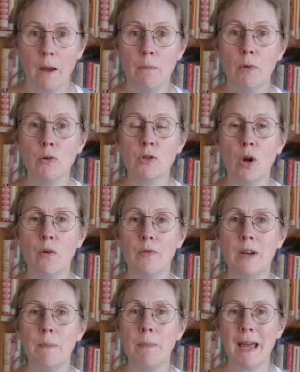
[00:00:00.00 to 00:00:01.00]
most
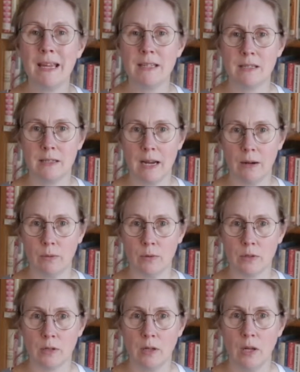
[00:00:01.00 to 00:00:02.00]
often in
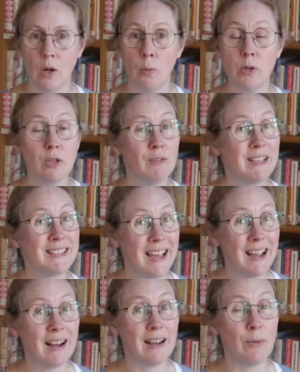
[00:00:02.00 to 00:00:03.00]
paste-downs, which are
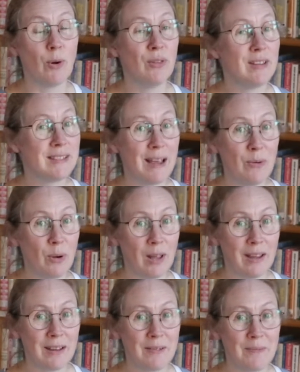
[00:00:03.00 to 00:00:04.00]
exactly what they sound
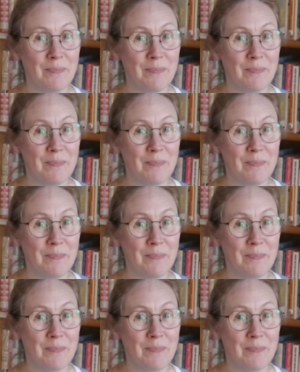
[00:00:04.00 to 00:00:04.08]
like.